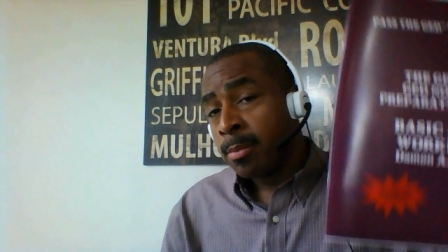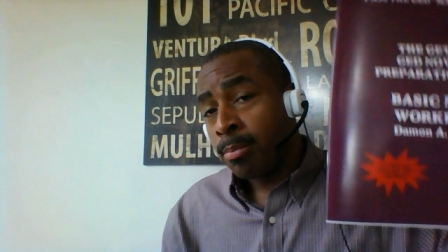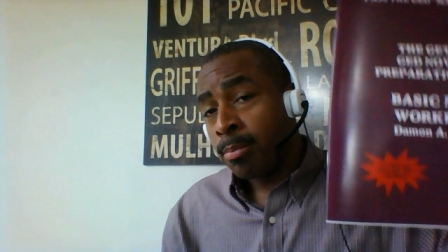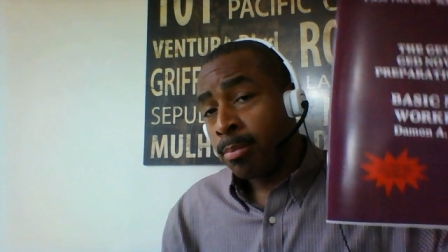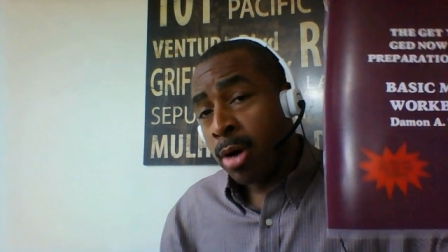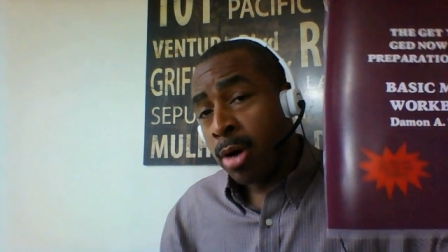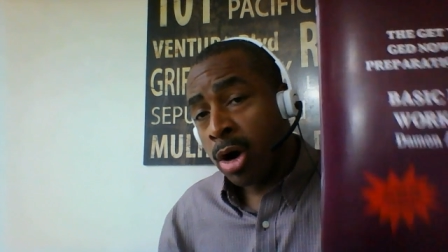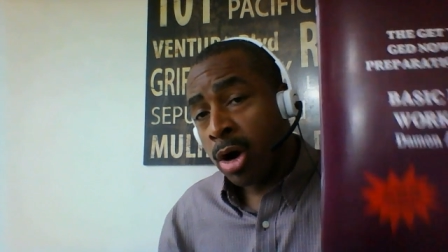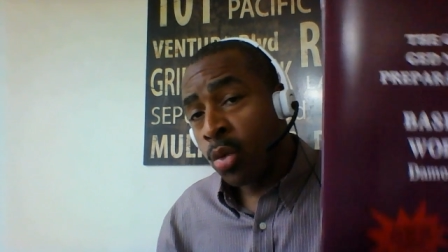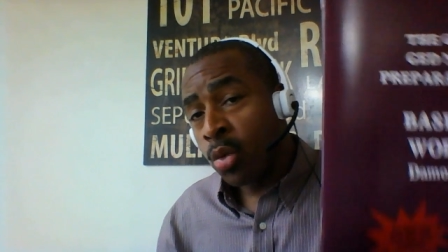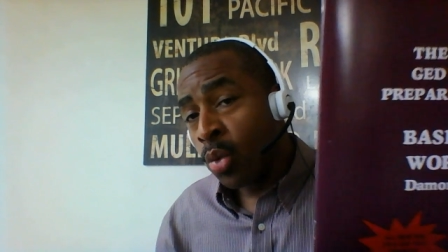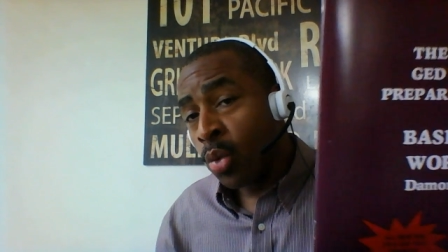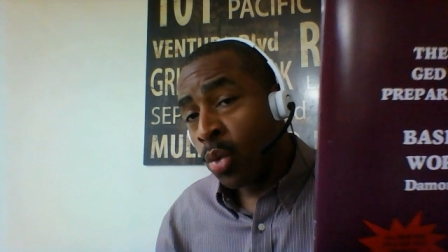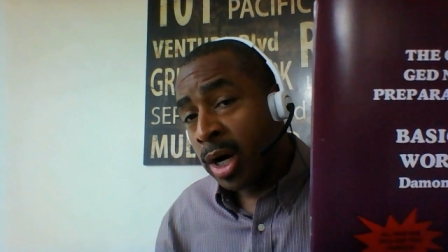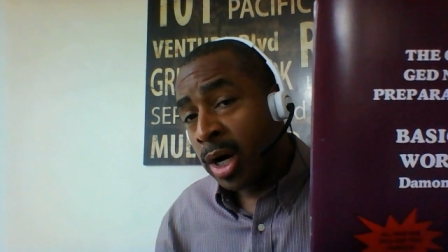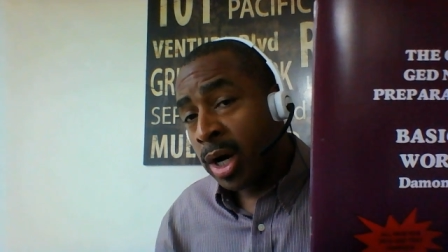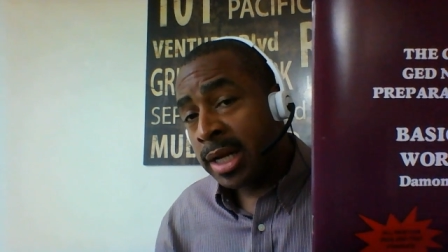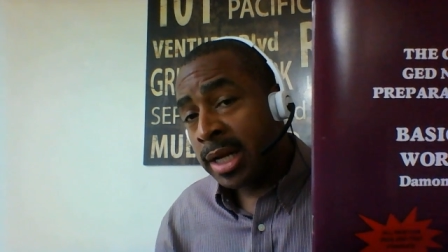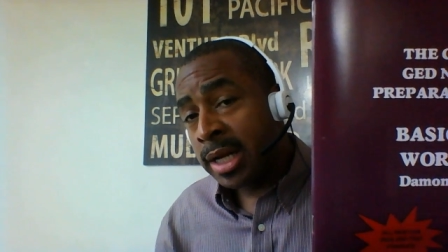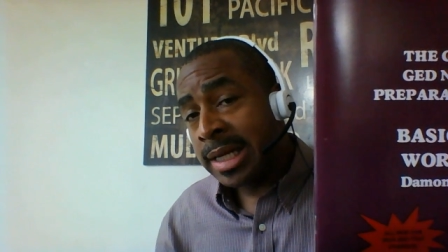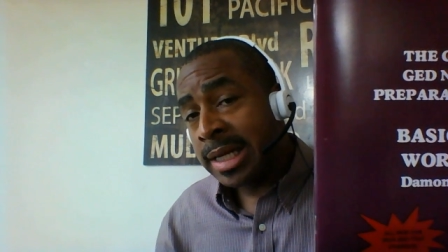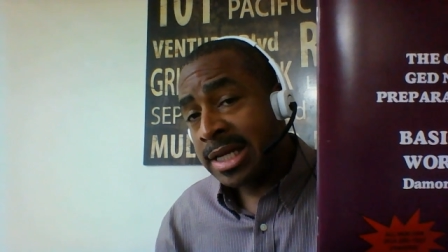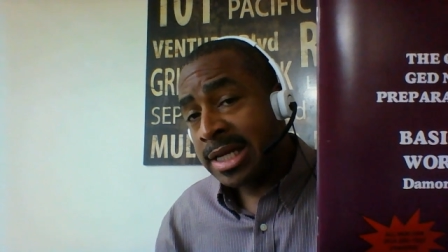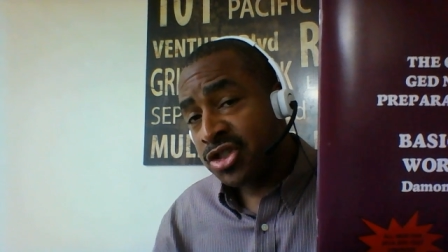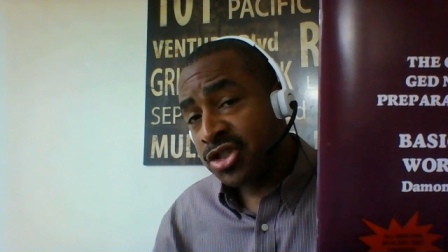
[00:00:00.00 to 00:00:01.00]
Part
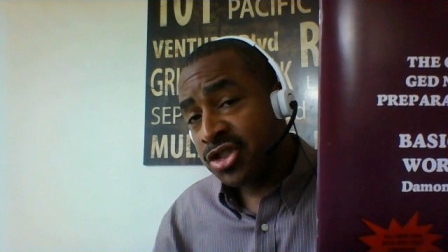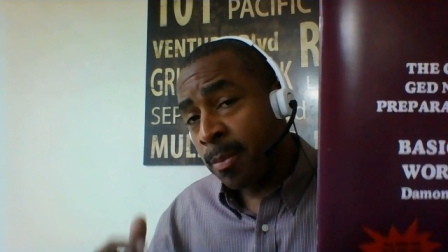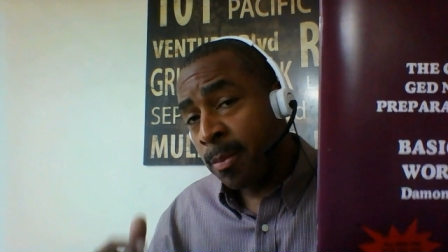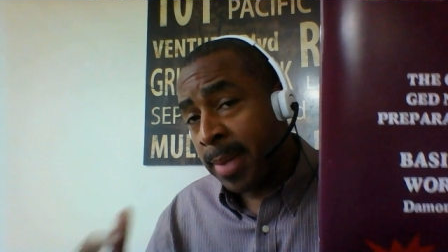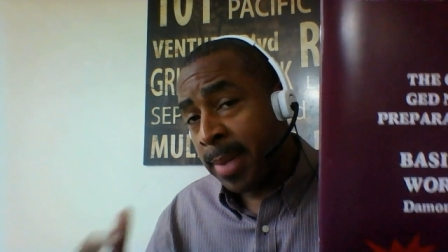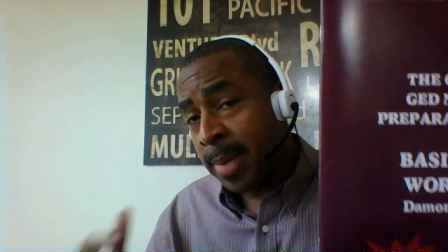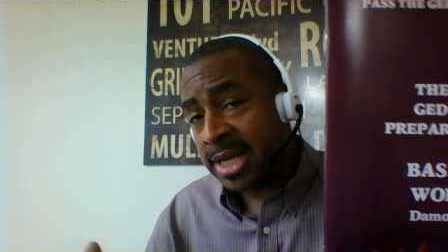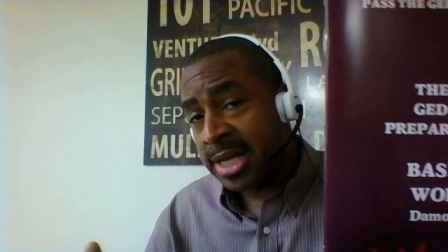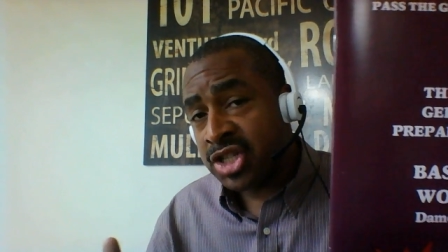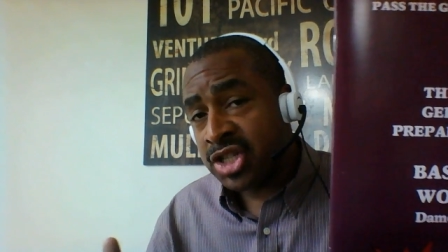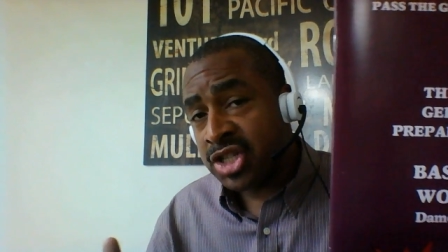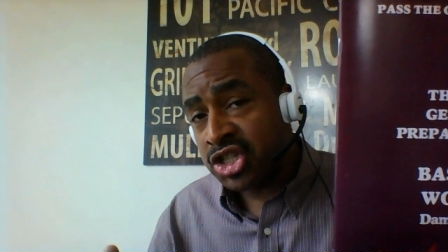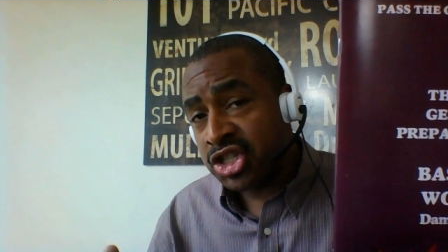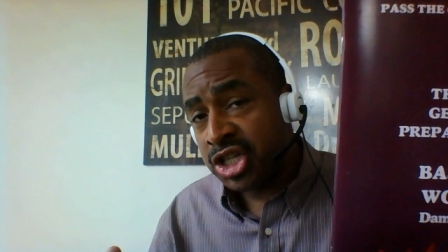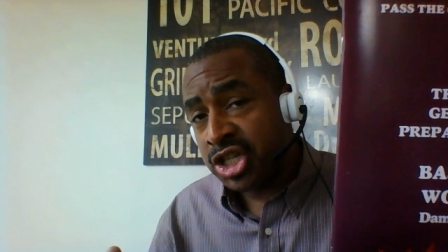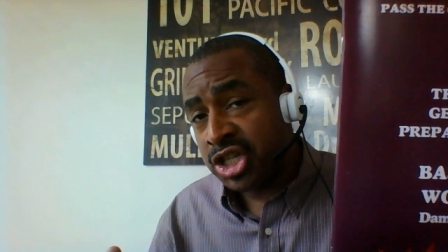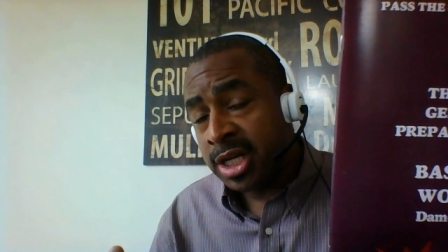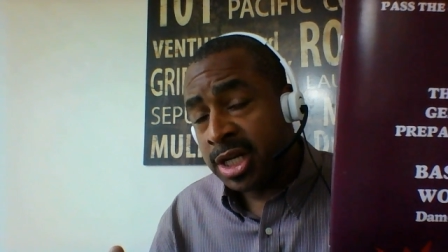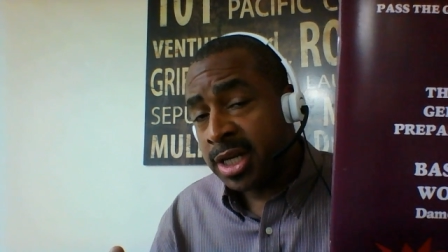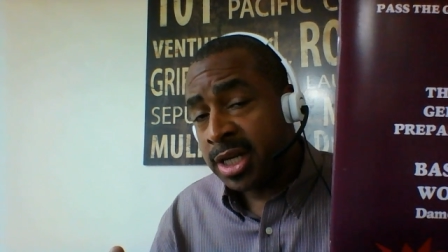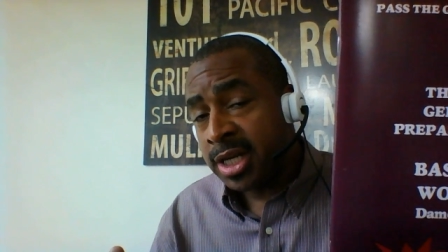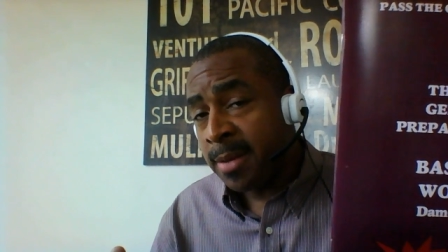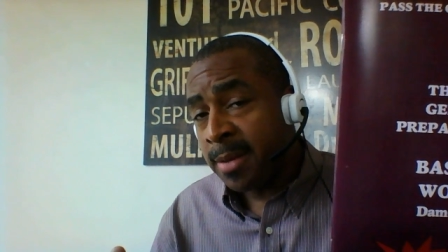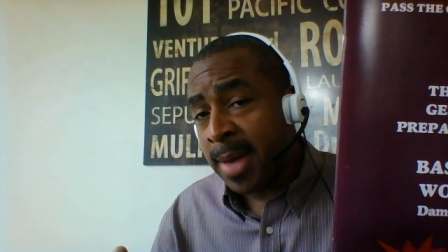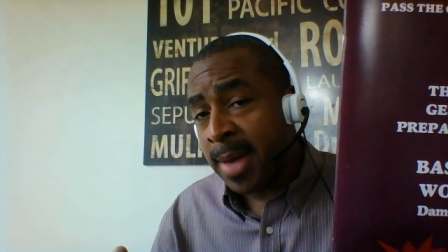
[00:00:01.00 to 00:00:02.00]
one is the basic
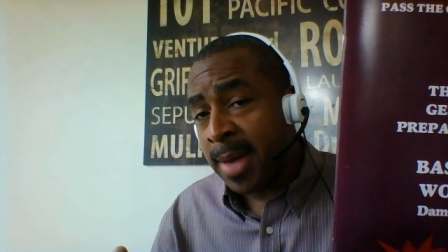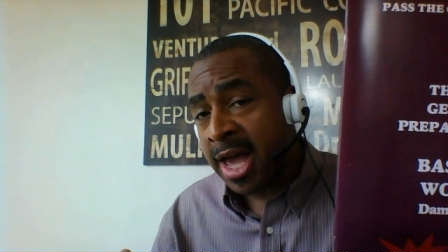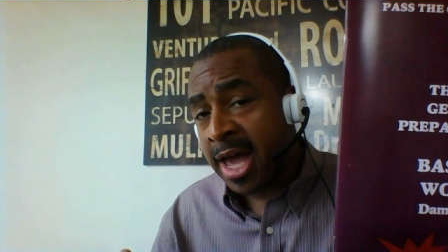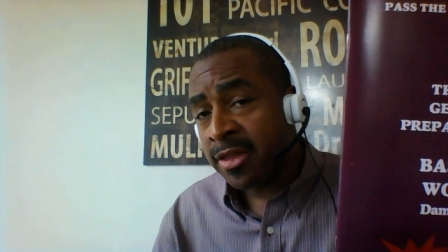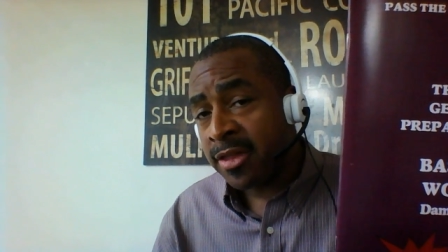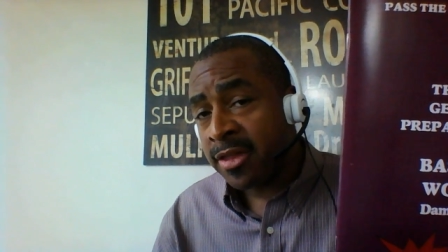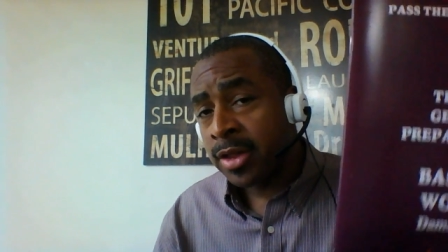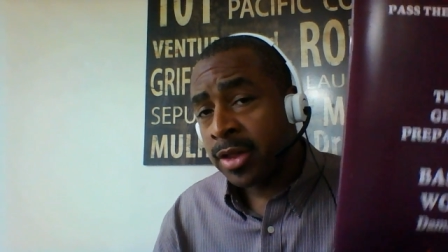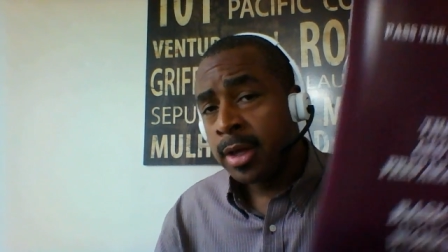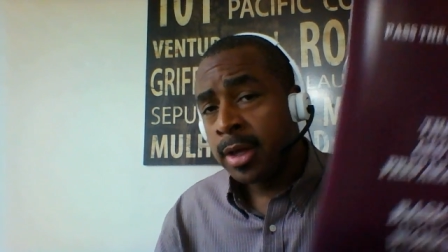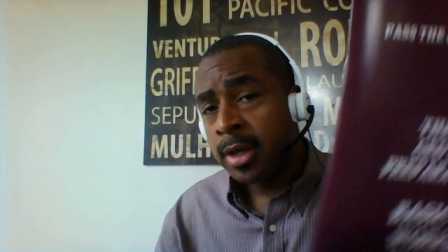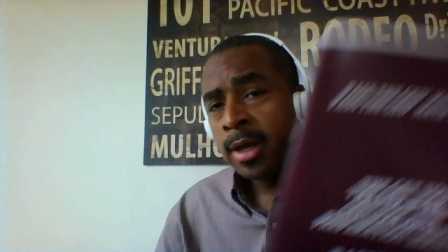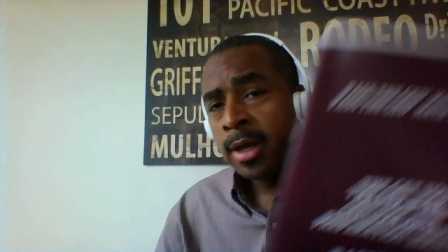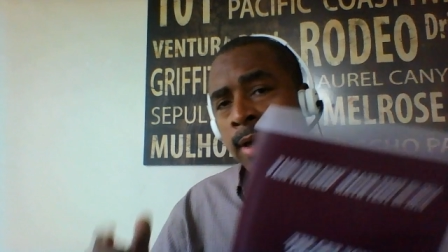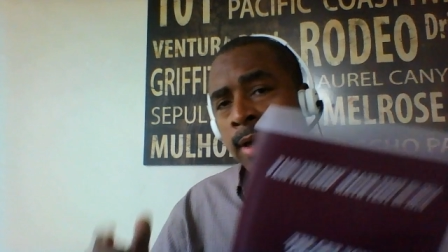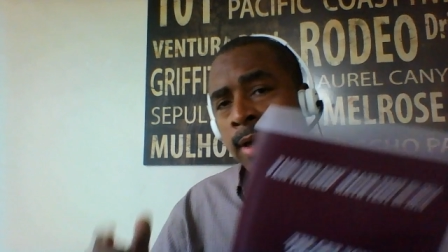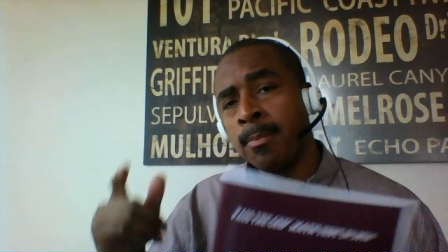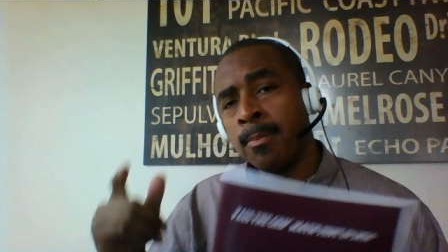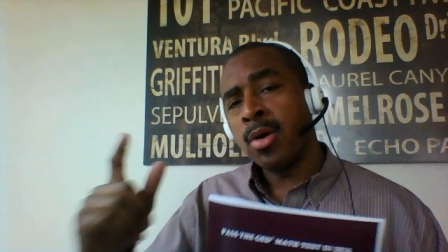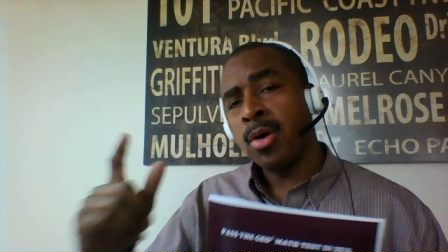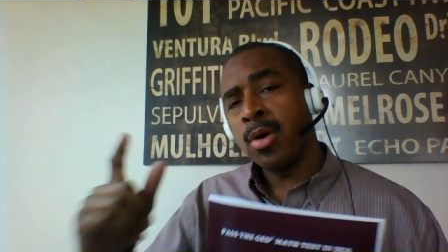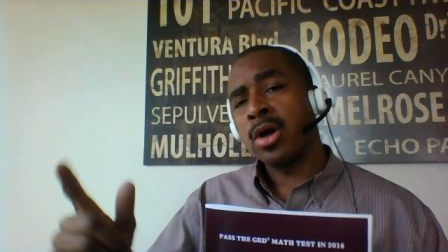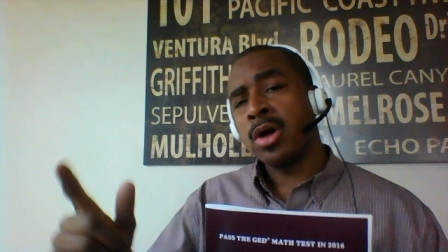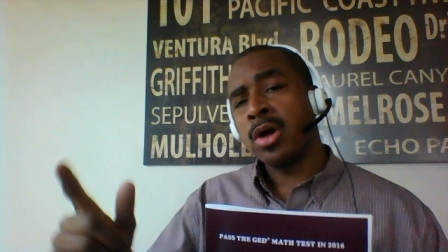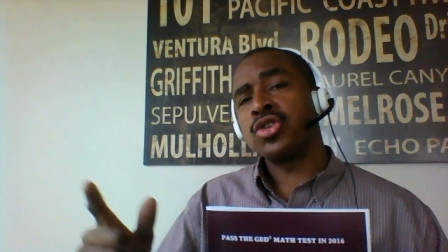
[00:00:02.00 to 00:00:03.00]
GED math,
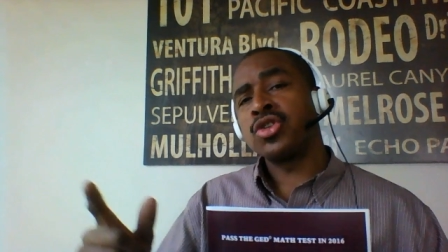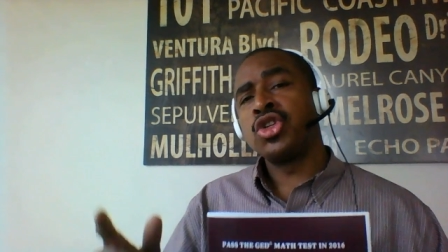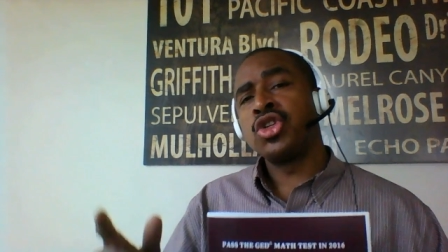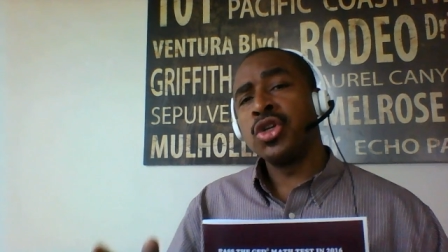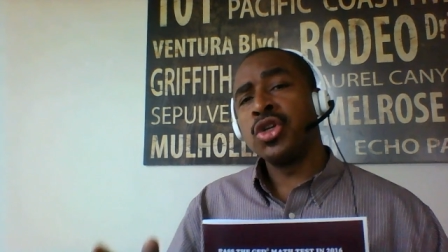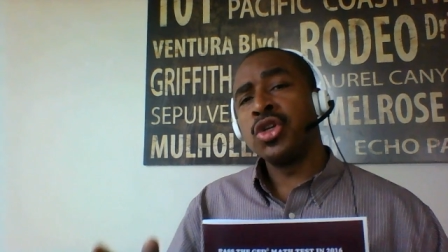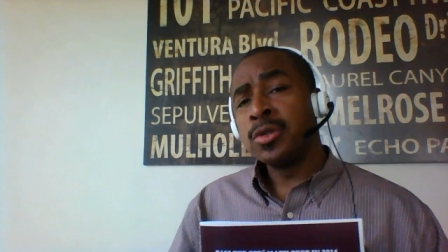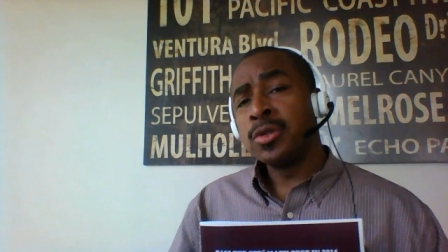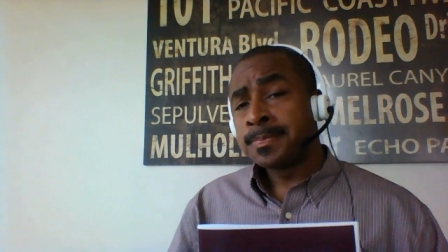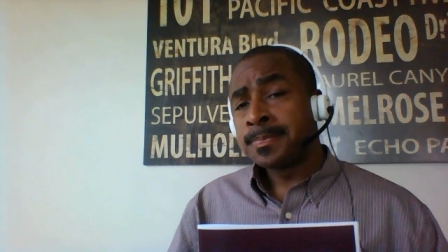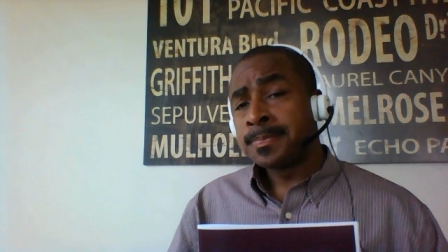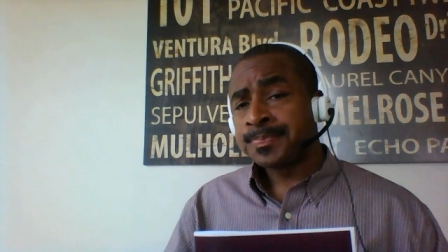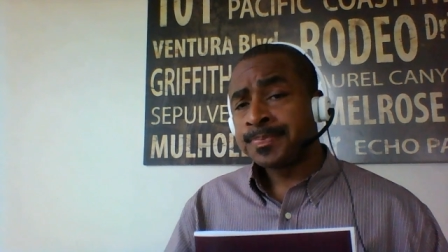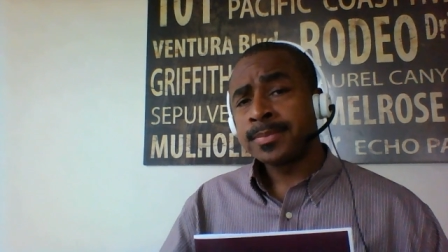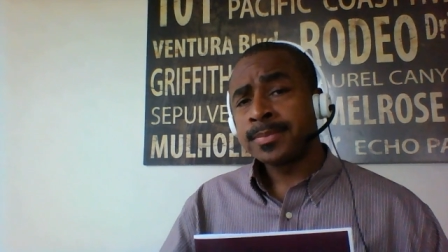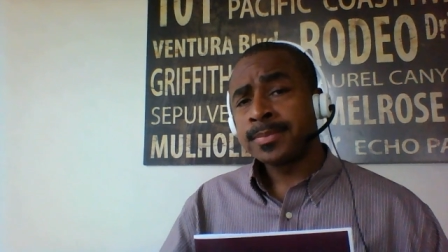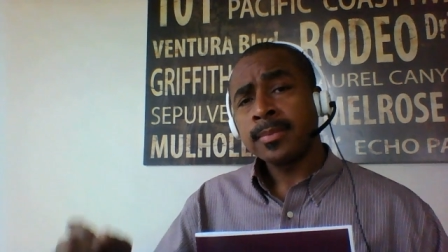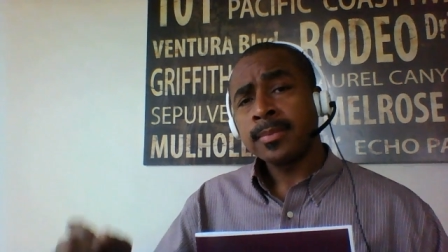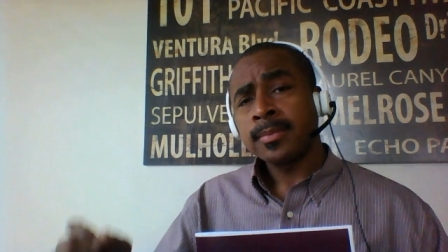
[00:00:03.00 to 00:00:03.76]
and part two